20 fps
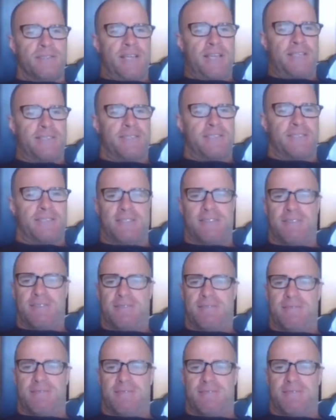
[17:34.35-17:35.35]
Just
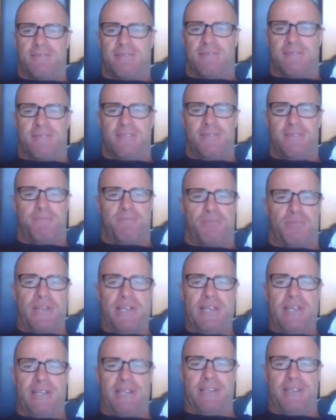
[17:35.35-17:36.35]

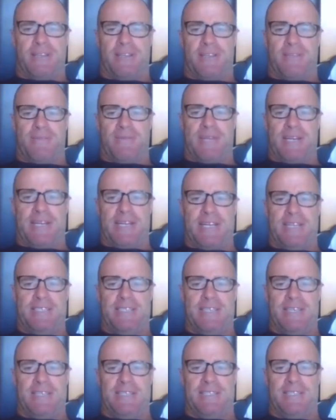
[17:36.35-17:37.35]
brilliant. I mean,
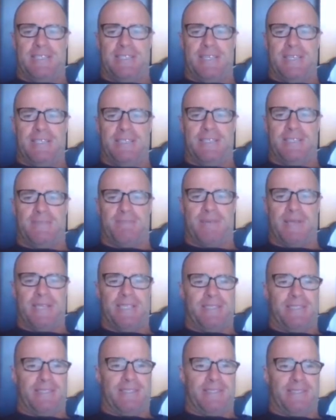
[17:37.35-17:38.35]
he's
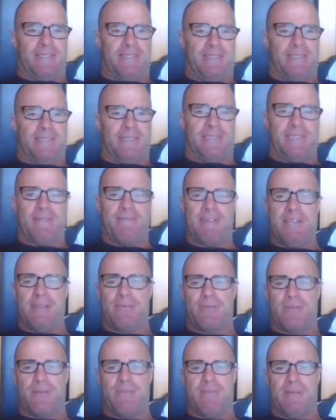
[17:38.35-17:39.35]
spent
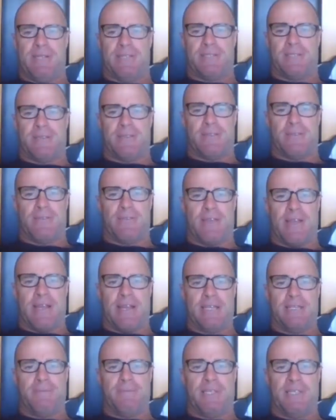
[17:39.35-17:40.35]
73 minutes on the
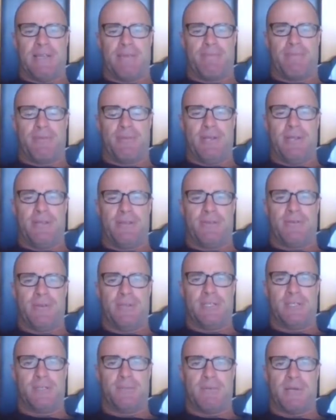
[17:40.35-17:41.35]
ground. He's picked up
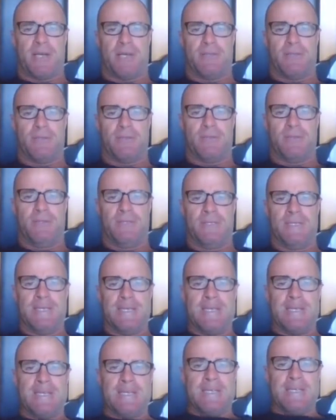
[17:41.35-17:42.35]
33 disposals.
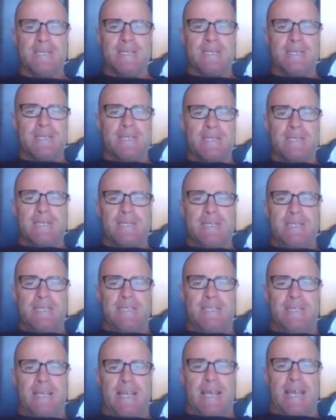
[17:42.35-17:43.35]

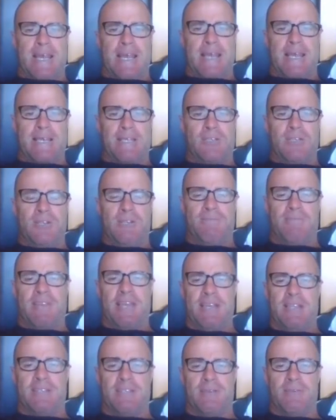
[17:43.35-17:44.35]
He's should have
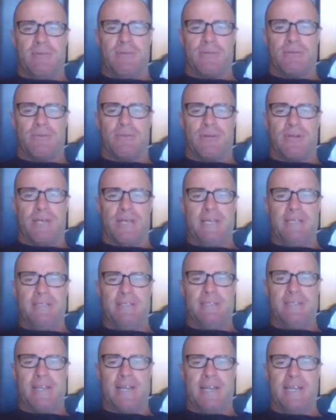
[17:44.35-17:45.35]
kicked 2 or
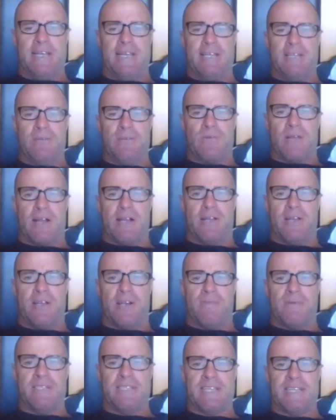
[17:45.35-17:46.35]
3. He's only kicked the 1
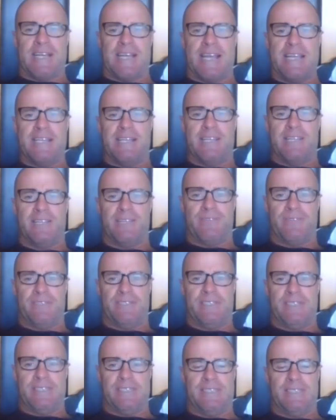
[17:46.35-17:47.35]
goal, but he's had 8
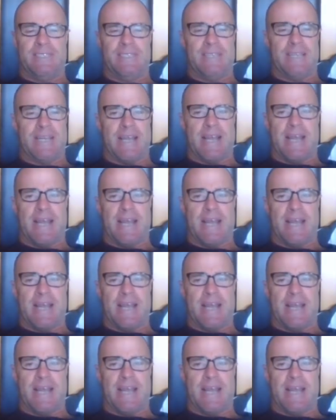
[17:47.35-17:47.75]
clearances.